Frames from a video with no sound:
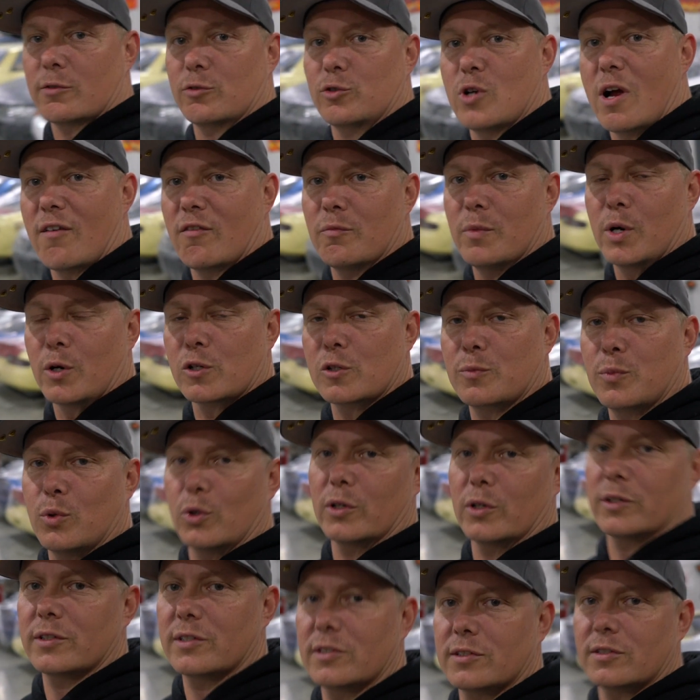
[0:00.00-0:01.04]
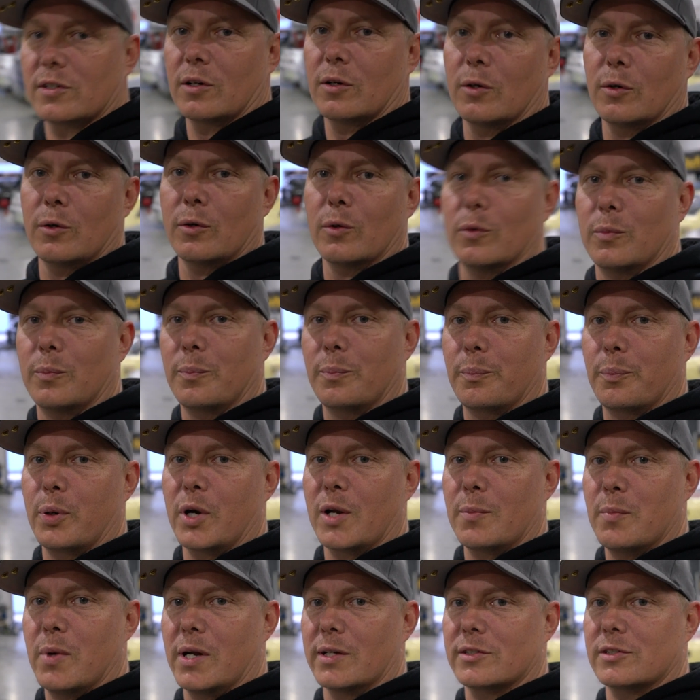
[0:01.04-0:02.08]
with Driver Motorsports. So
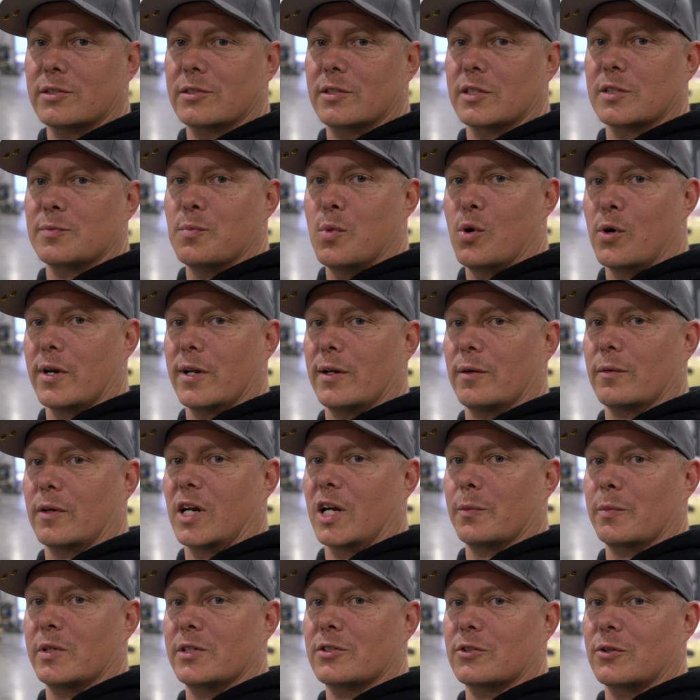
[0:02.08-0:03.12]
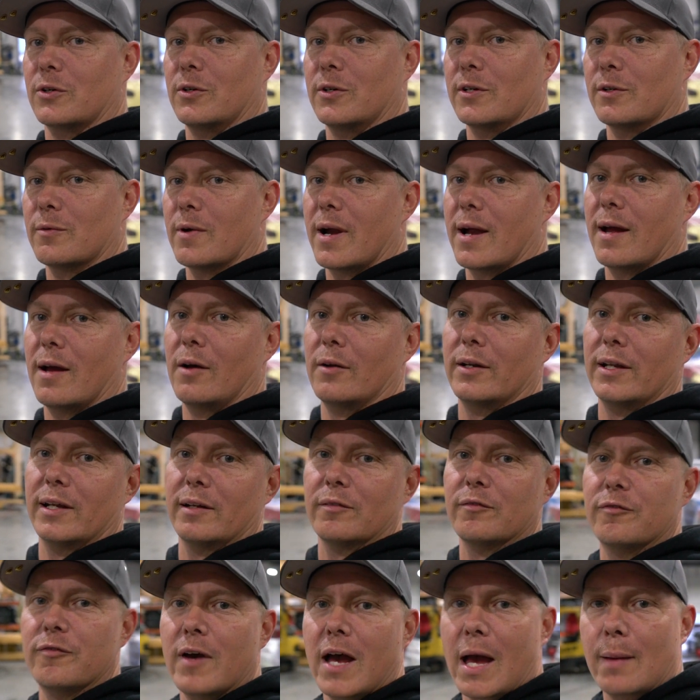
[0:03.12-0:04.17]
pretty much this morning we're going to be screwing around
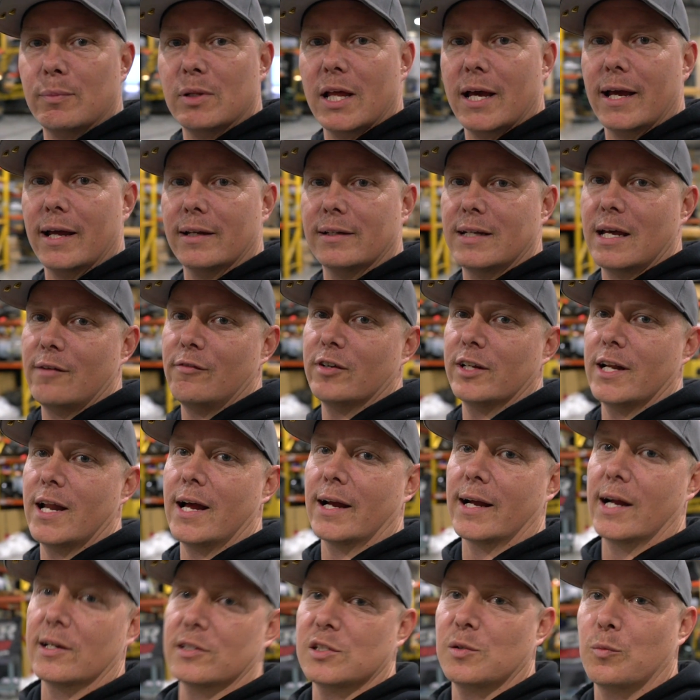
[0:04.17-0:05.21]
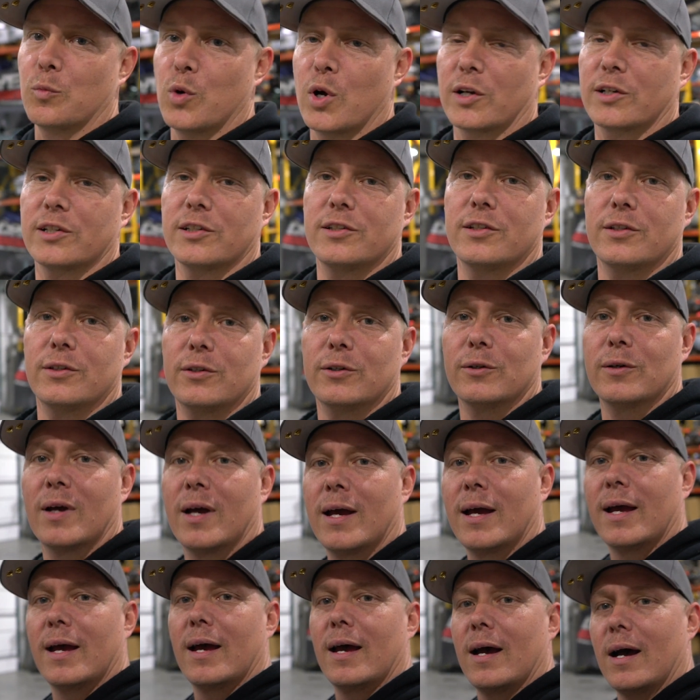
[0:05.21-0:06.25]
in Fabland. Devin and I got some work to do.
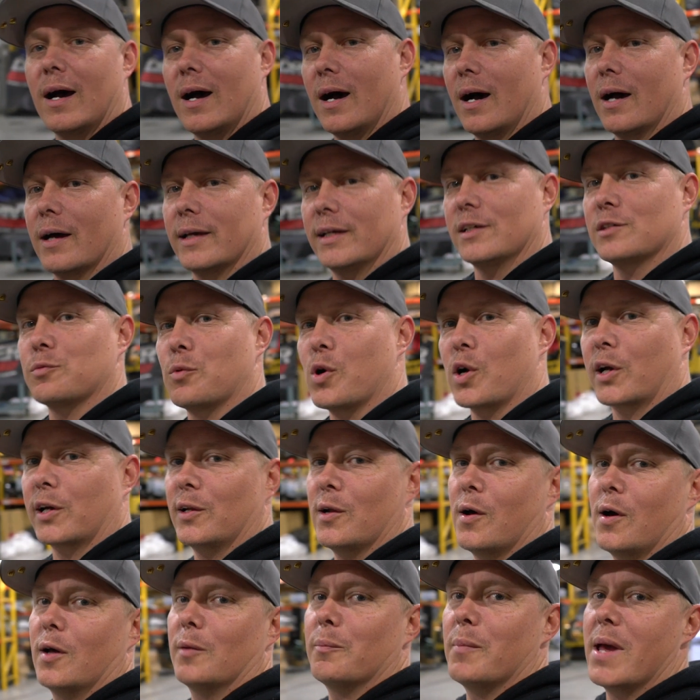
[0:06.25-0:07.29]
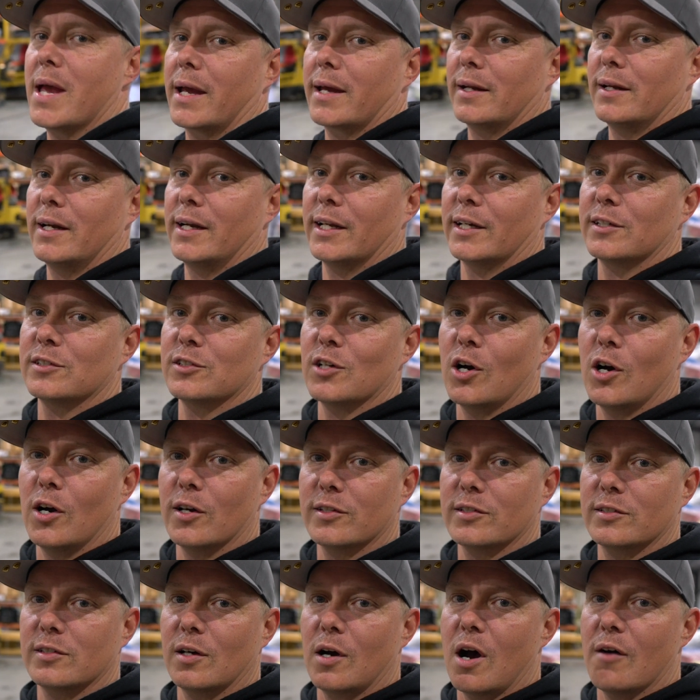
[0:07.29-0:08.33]
He's working on making an
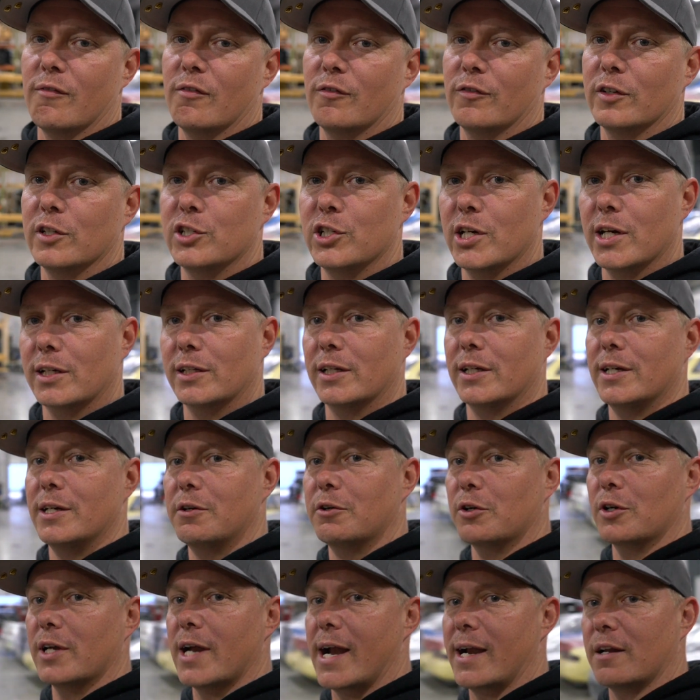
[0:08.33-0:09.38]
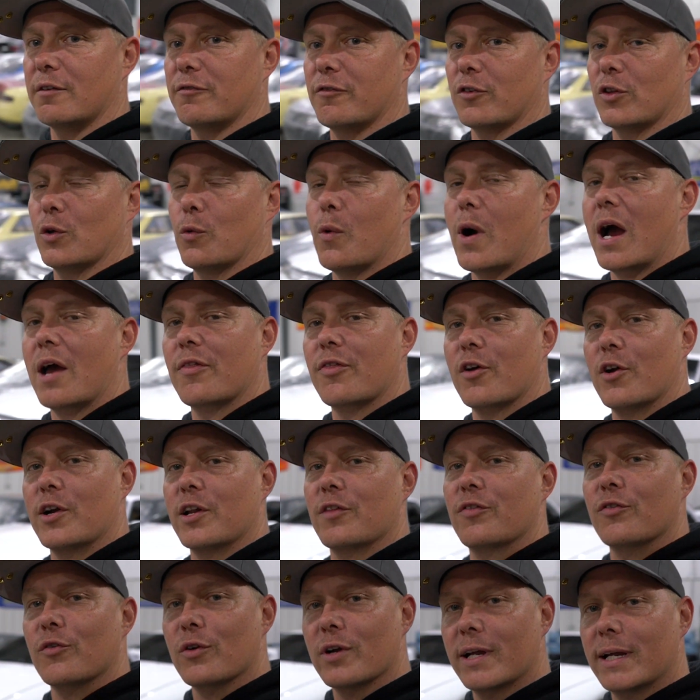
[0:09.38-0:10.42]
exhaust off of a jig that he created for the
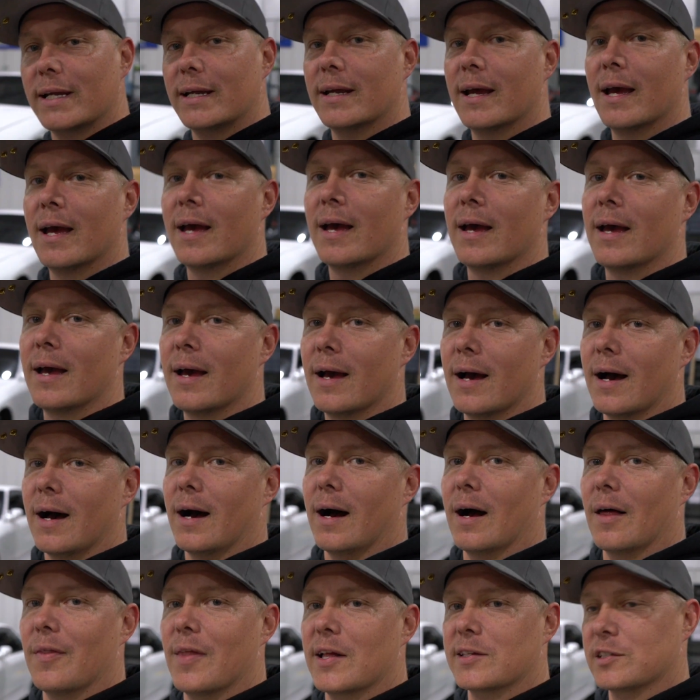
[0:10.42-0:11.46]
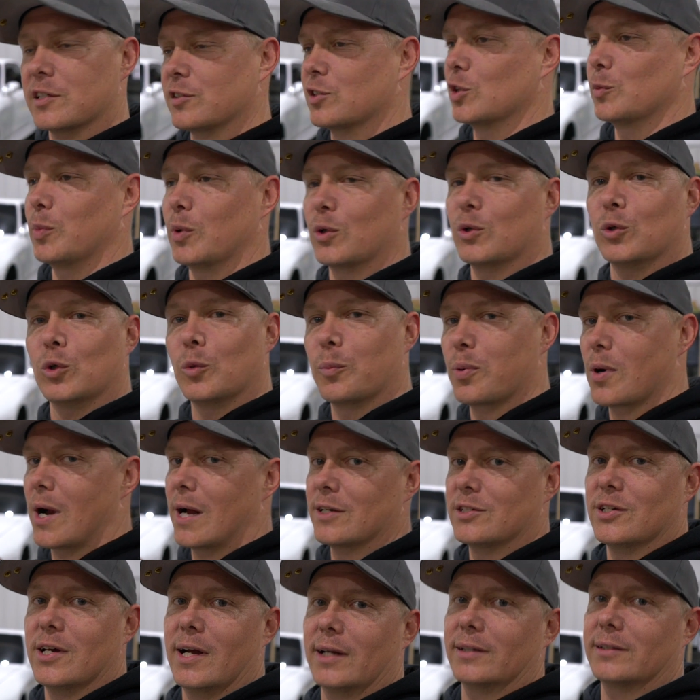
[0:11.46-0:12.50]
Y33. That's a super cool
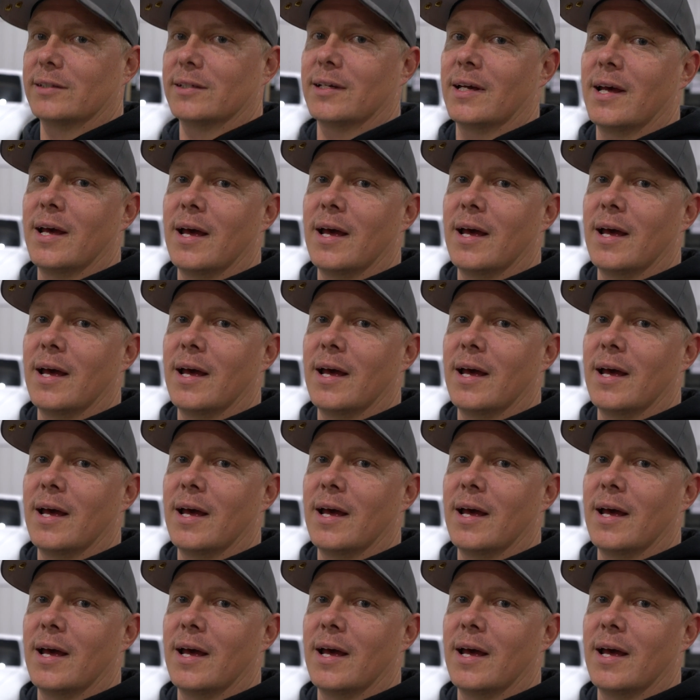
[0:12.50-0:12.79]
project.